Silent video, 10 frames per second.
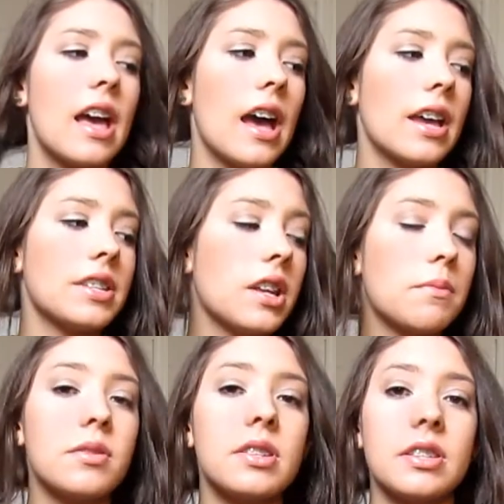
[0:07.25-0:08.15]
I stopped
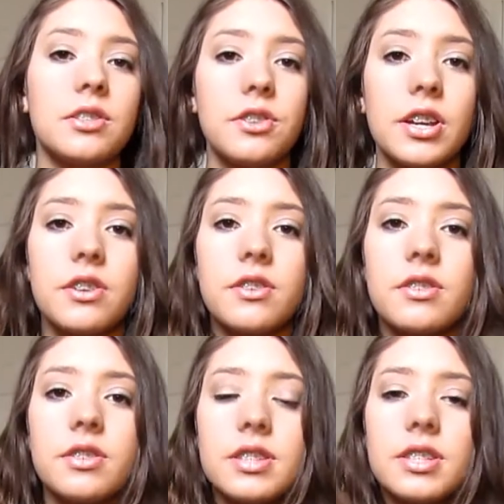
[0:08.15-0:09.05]
using the
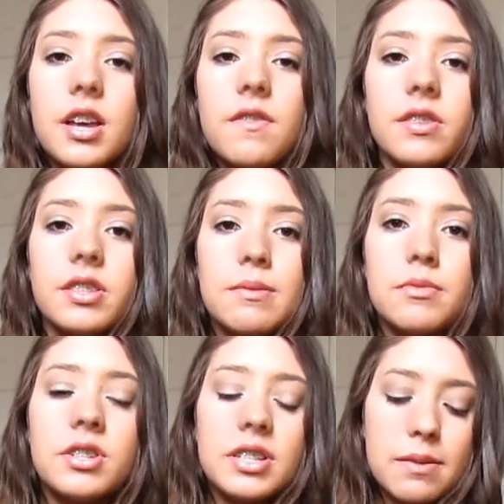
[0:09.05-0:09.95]
straighteners and stuff in the summer
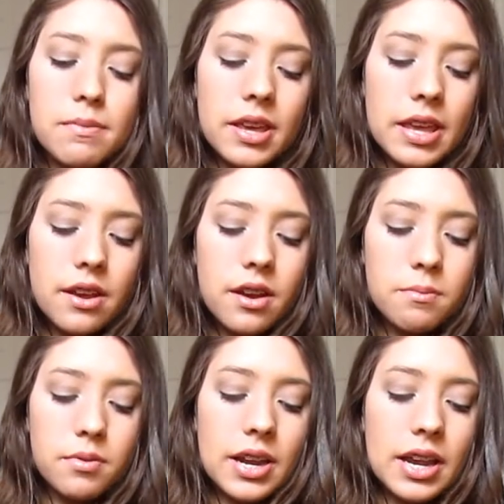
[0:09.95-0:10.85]
just to give my hair a
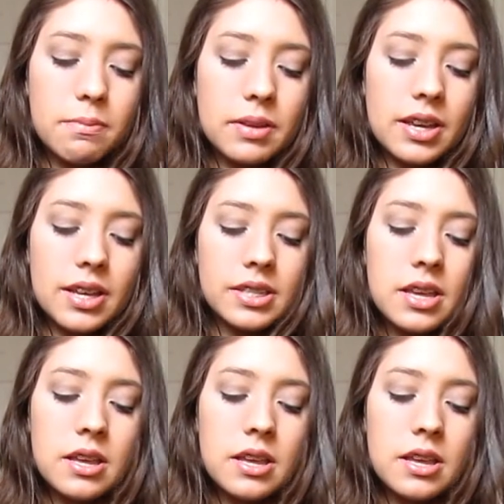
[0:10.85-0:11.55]
break because